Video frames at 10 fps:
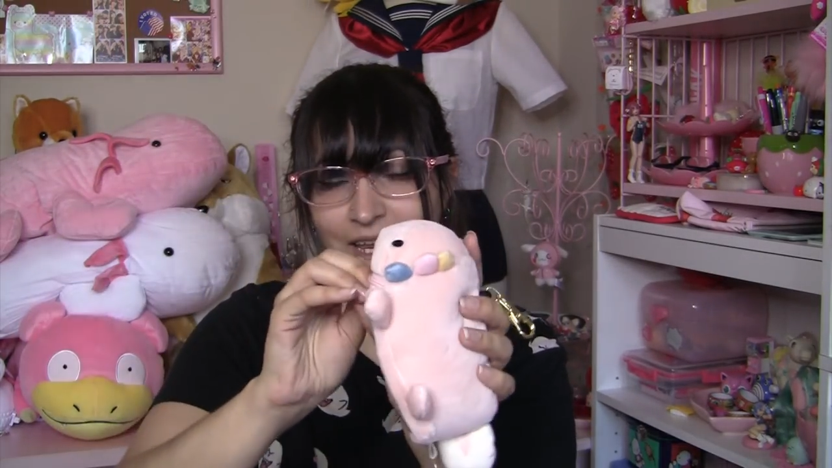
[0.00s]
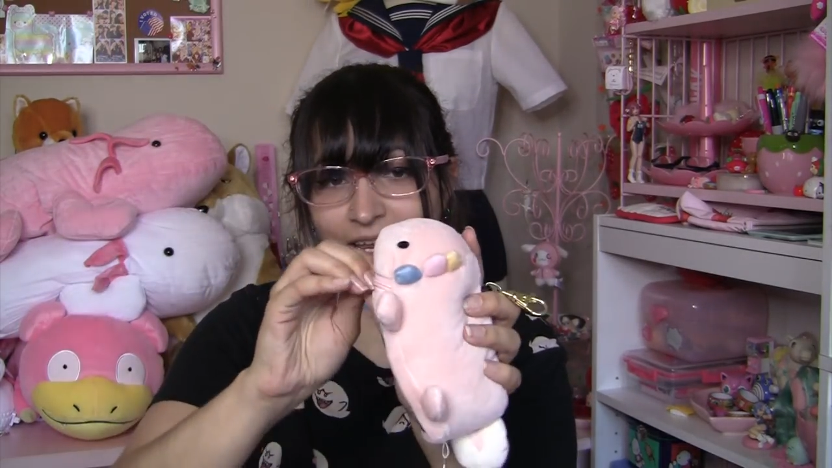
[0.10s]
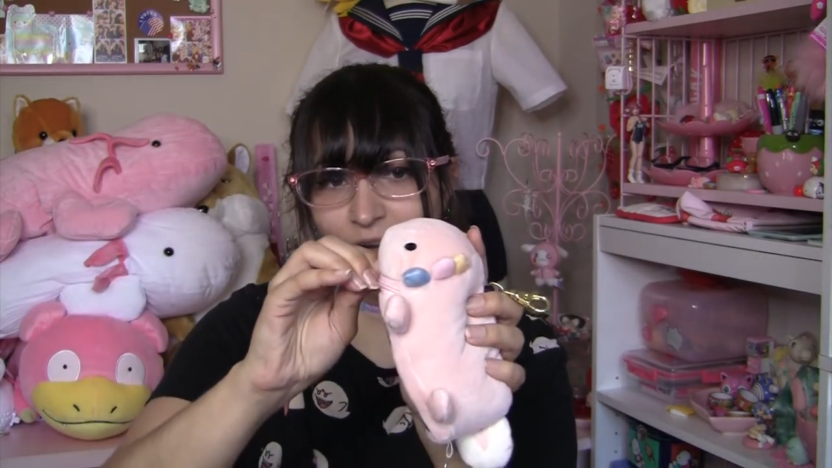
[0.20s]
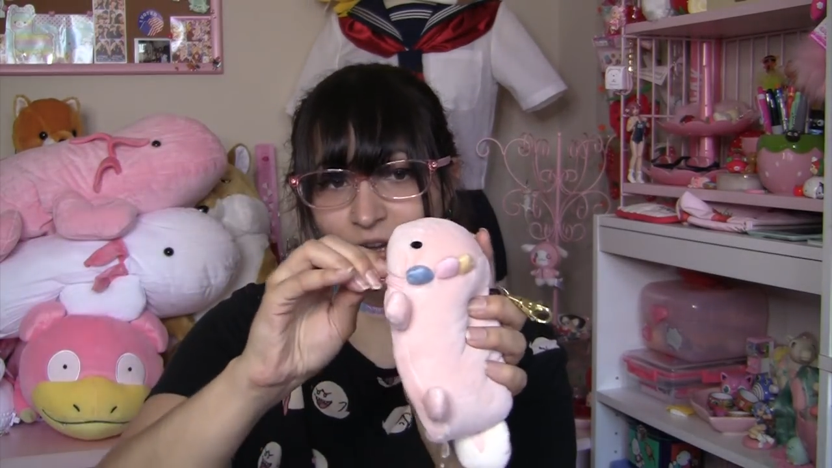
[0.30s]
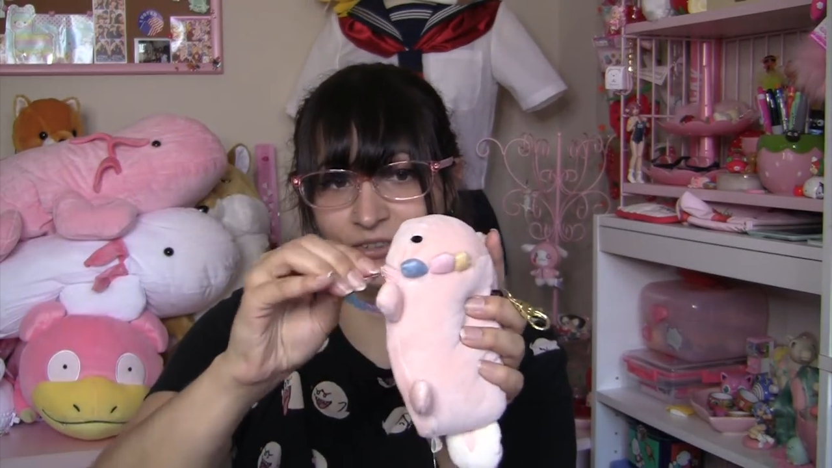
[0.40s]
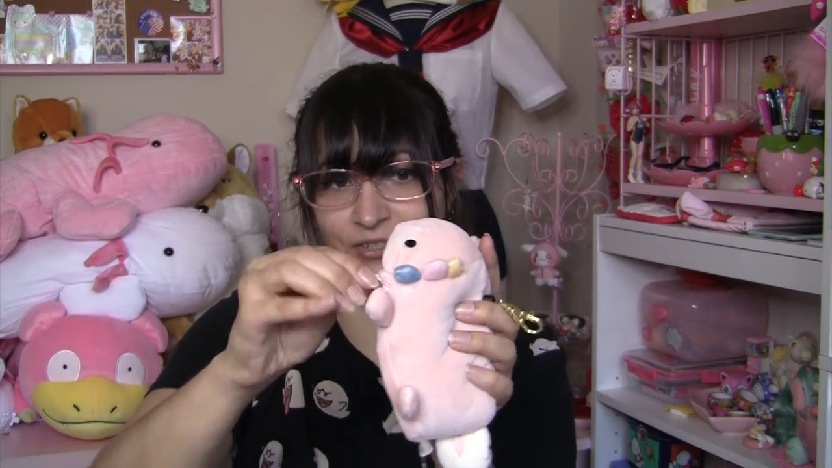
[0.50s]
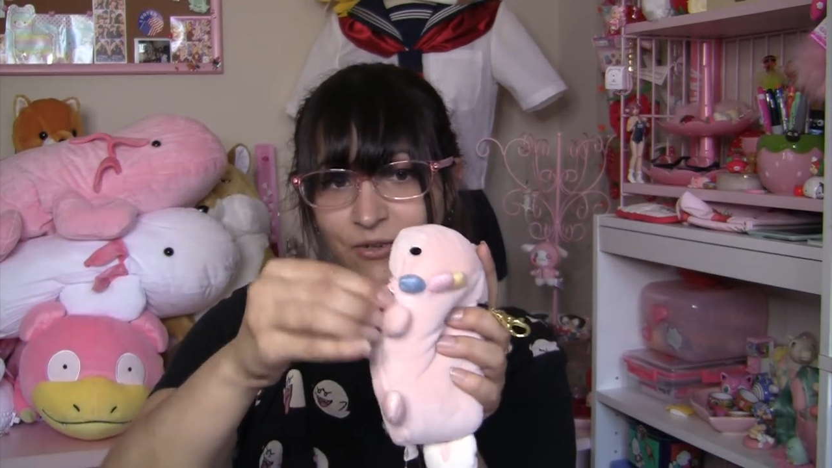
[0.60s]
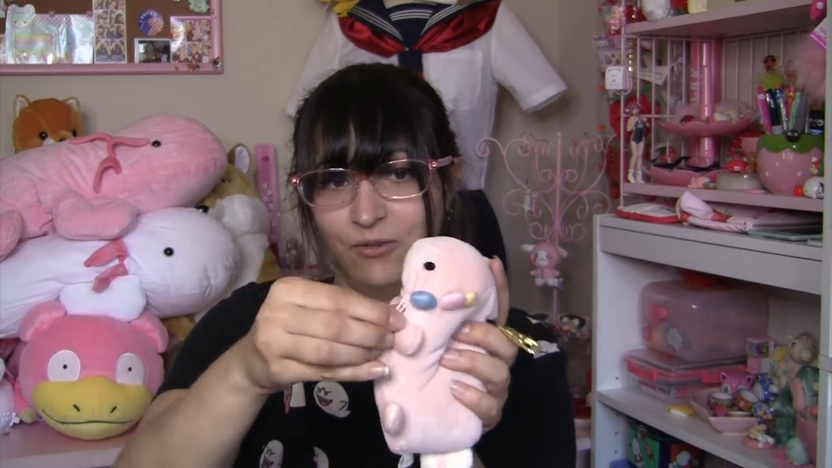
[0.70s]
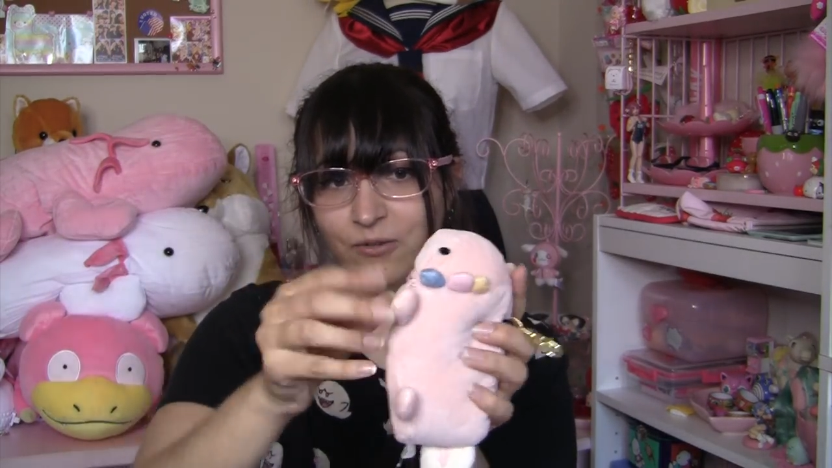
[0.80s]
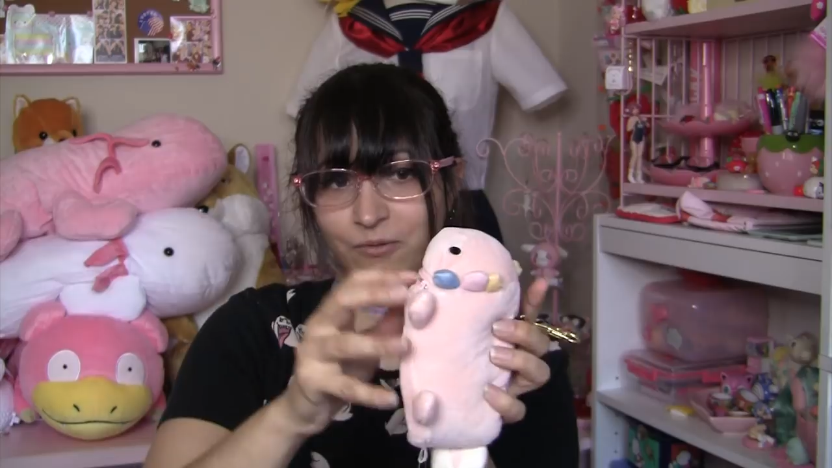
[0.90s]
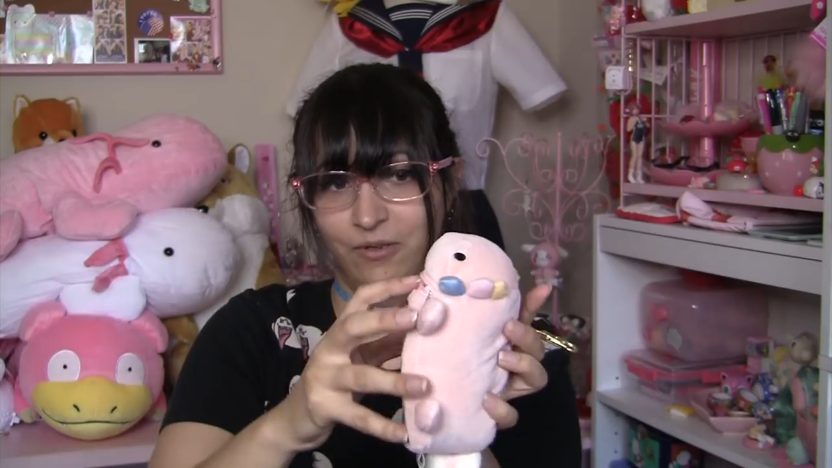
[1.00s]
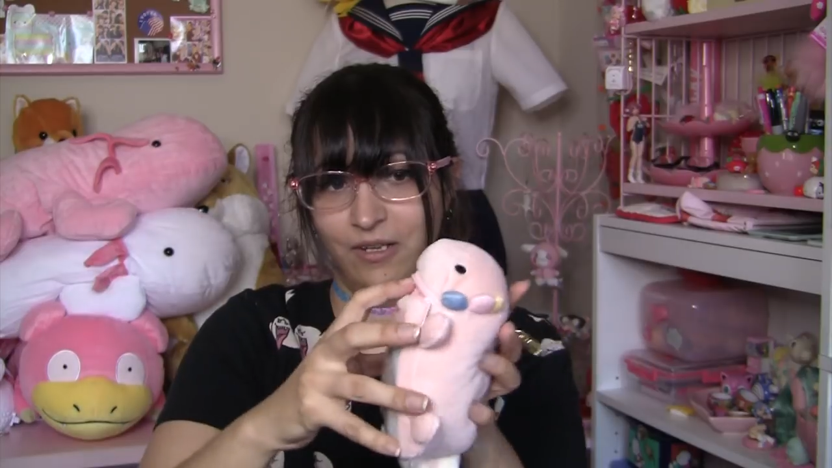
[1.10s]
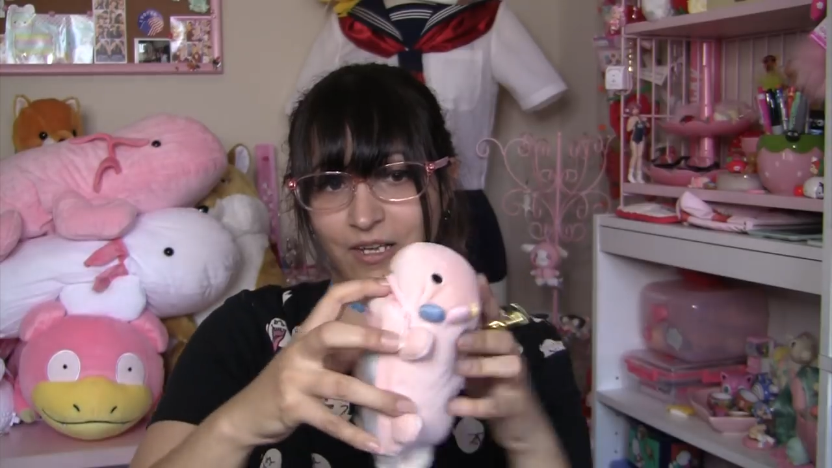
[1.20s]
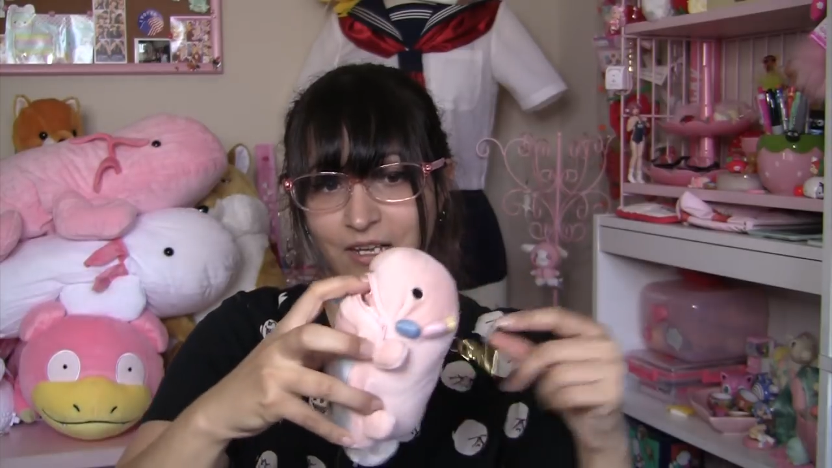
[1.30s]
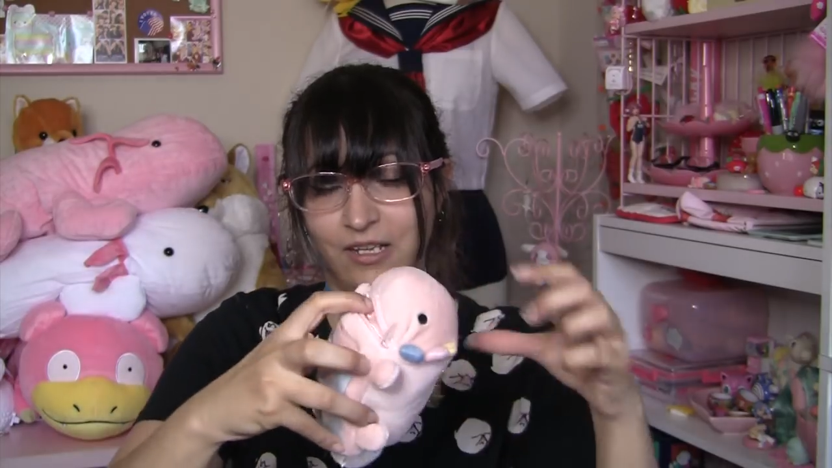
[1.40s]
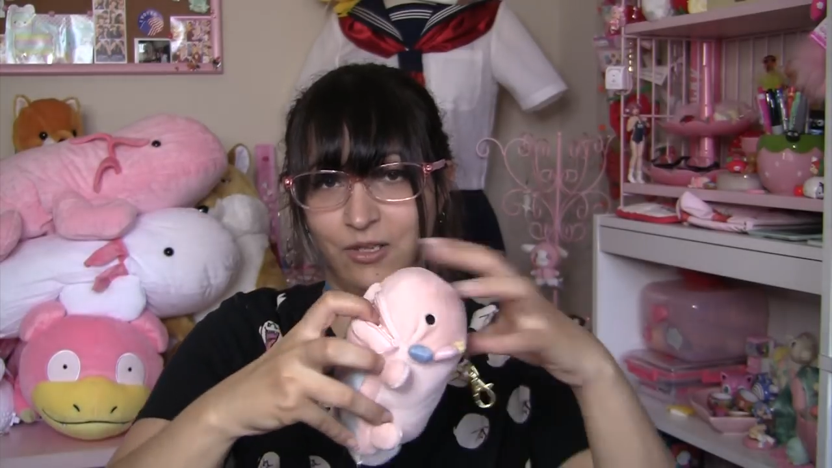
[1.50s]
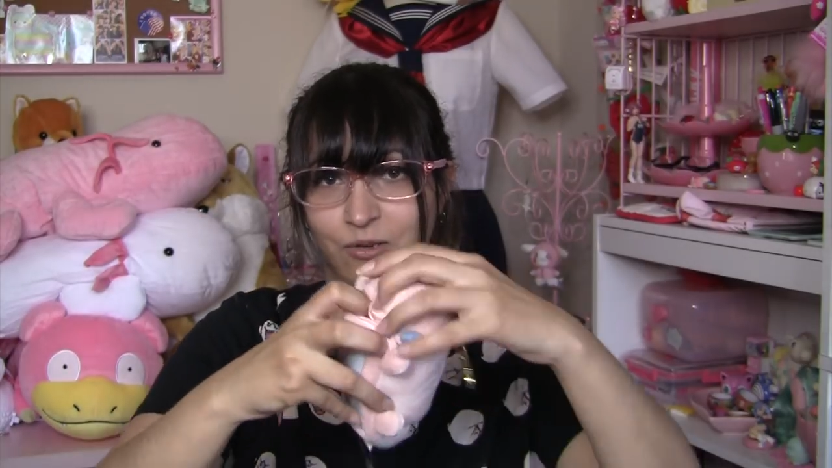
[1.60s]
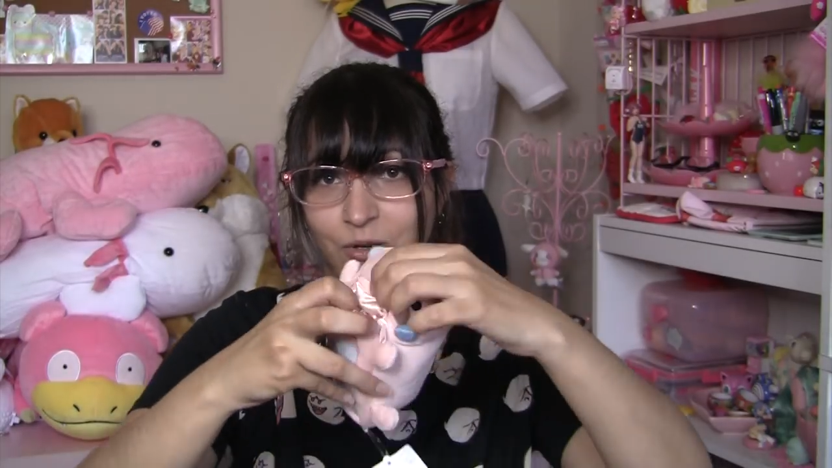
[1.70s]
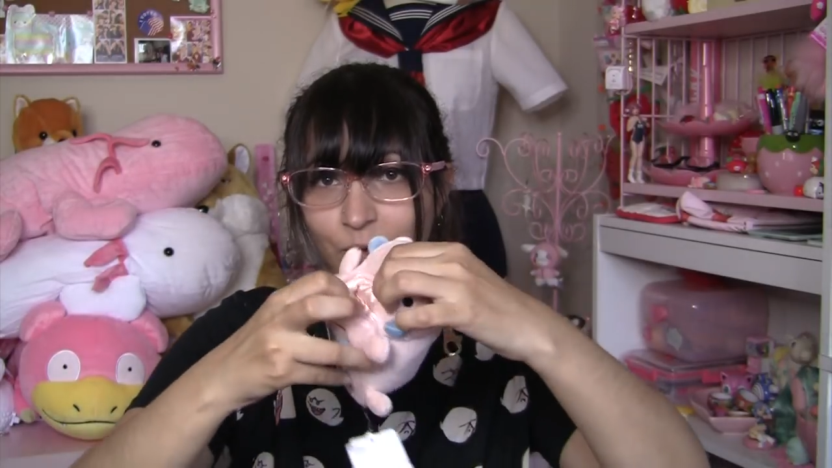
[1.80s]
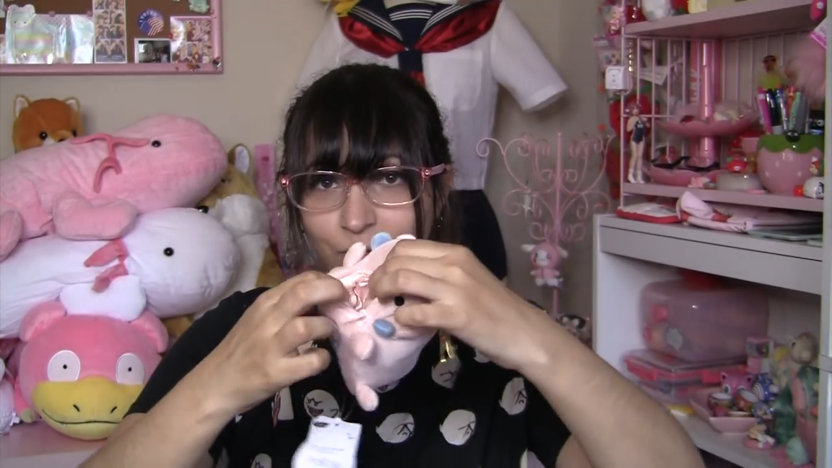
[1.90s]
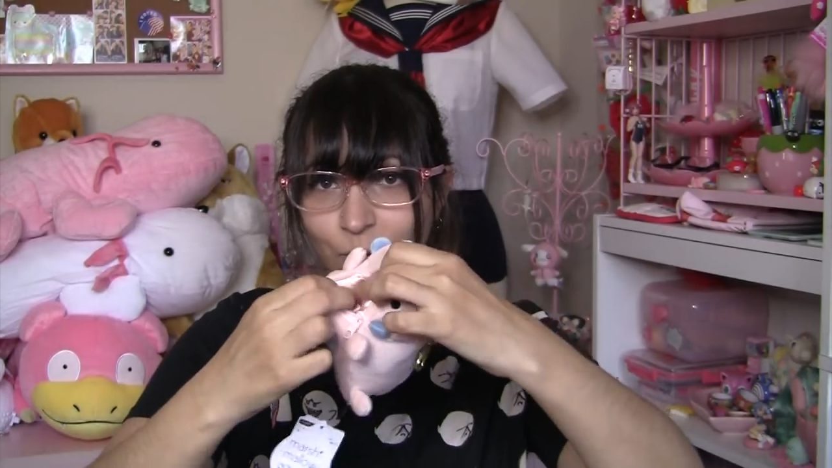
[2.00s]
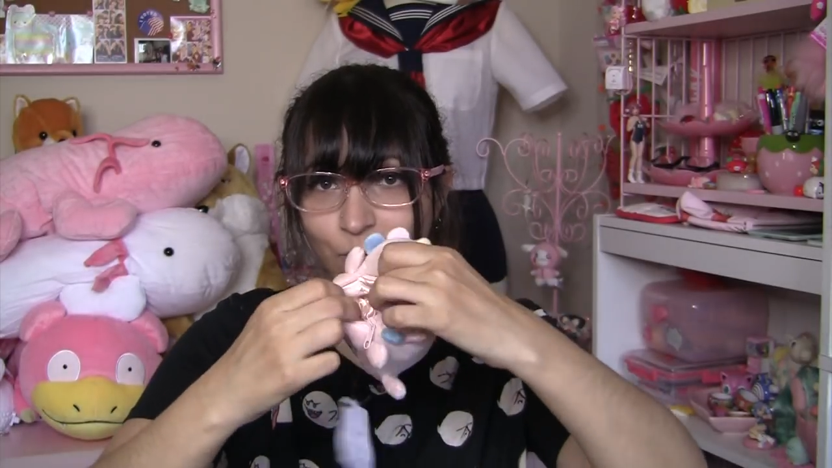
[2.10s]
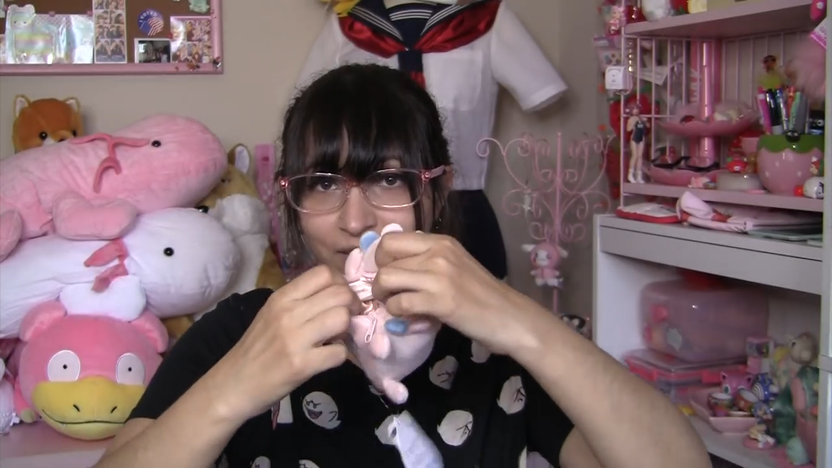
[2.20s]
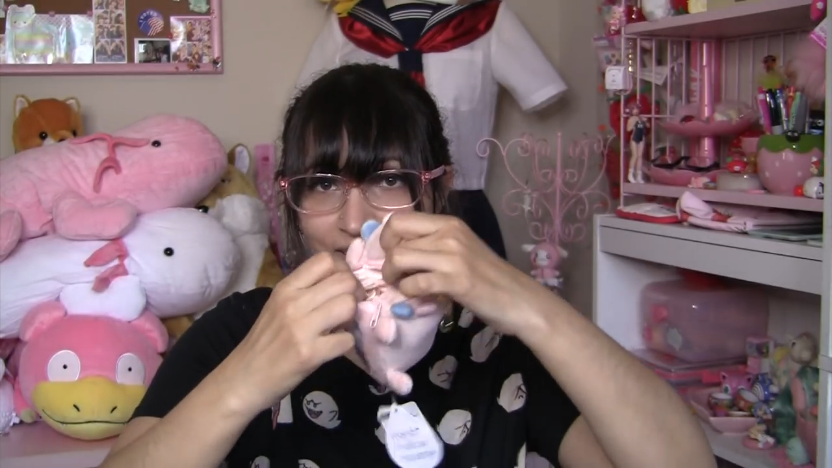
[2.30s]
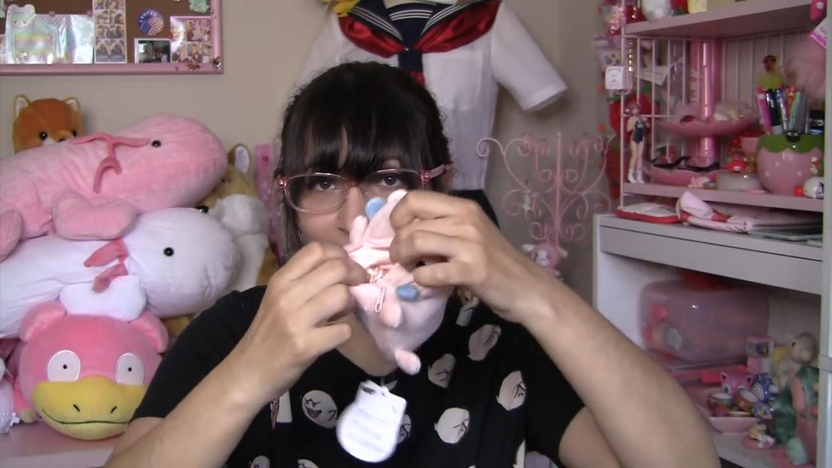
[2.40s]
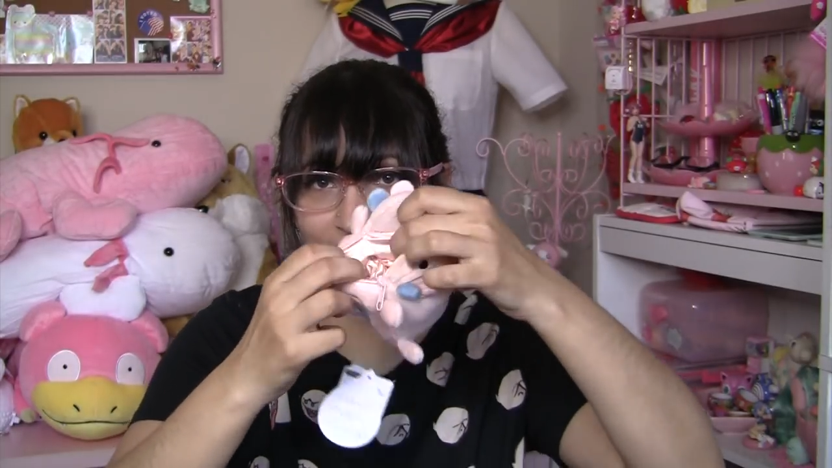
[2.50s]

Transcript: And also, you can hold coins